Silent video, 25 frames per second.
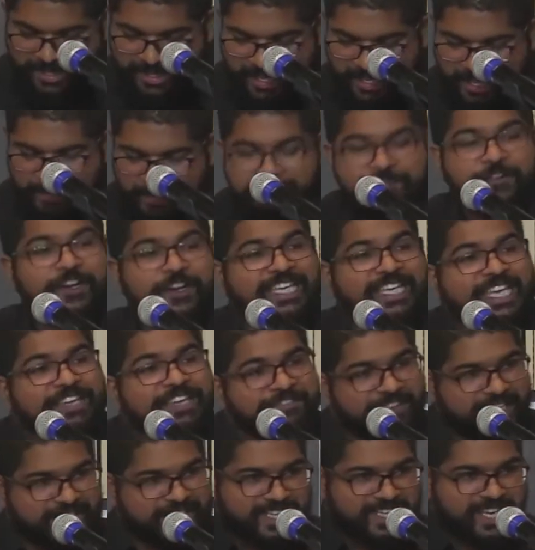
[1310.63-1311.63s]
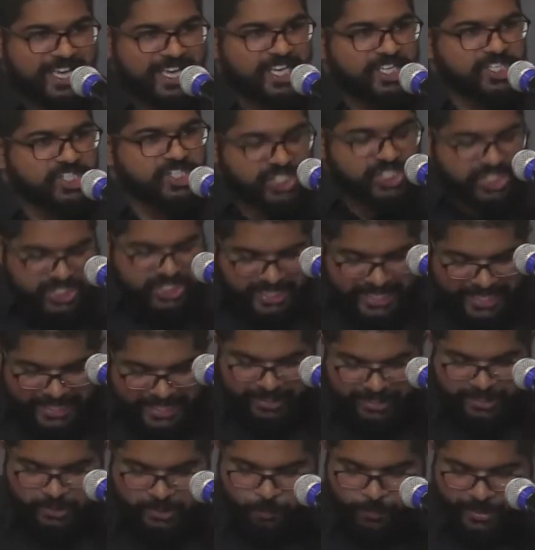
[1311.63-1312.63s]
Forgiven,
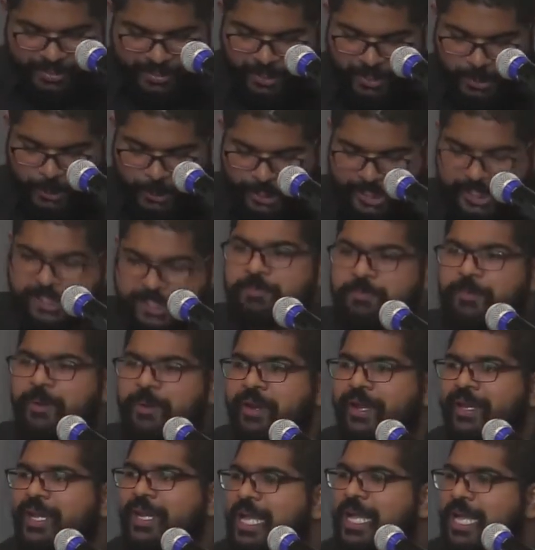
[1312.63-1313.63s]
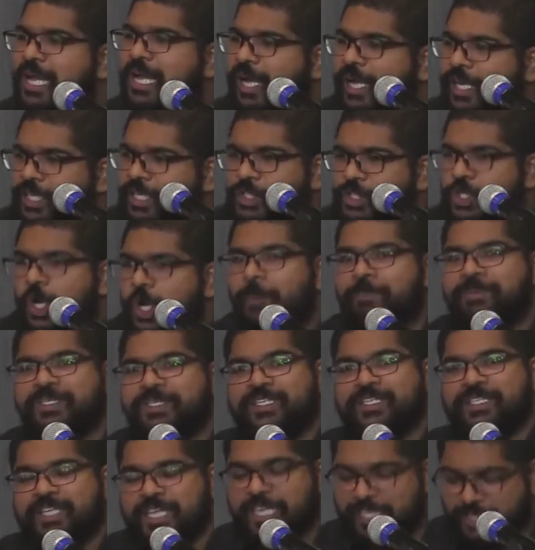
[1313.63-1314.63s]
sealed with the Holy Spirit,
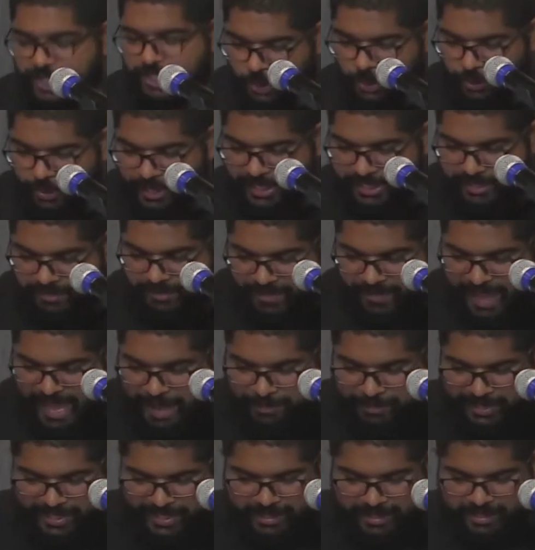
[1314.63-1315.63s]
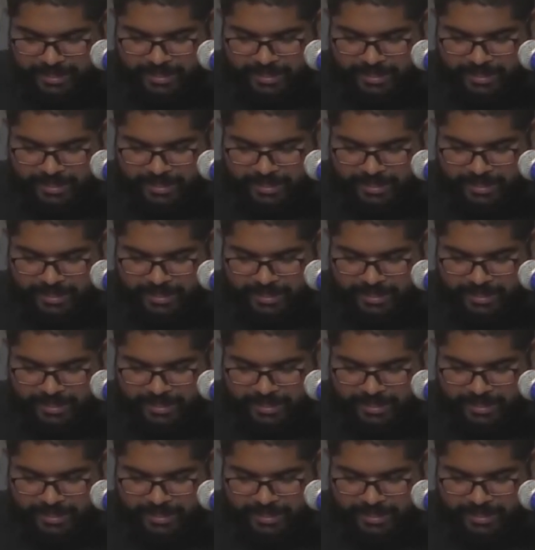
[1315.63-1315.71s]
adopted into His family.